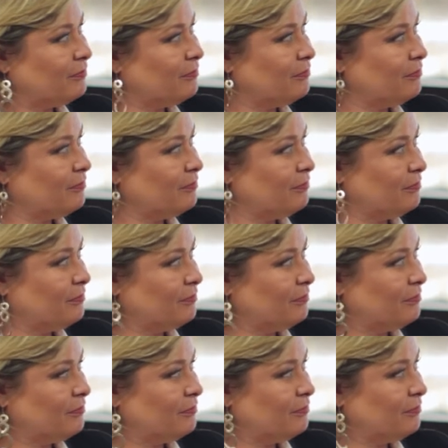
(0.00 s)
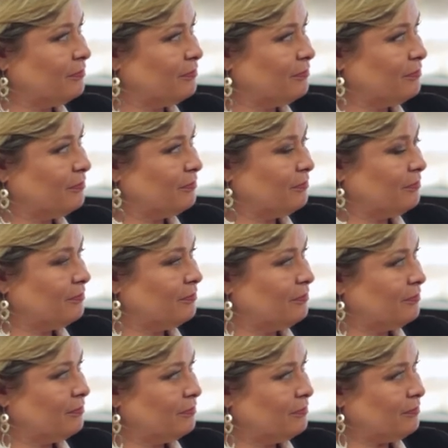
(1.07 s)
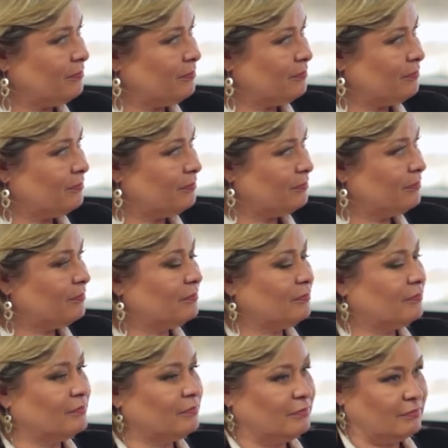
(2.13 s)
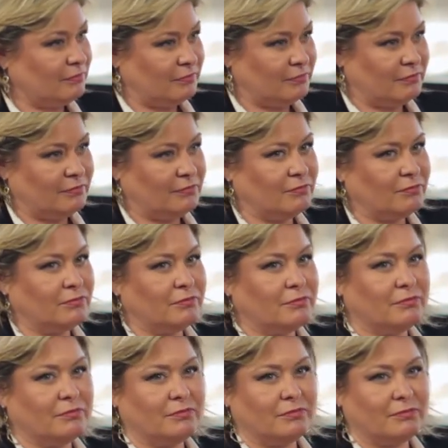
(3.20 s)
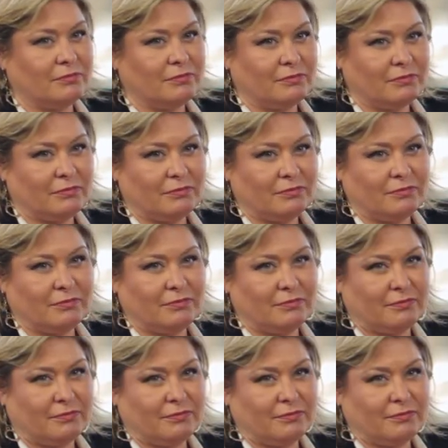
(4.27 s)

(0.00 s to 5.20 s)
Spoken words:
[no speech]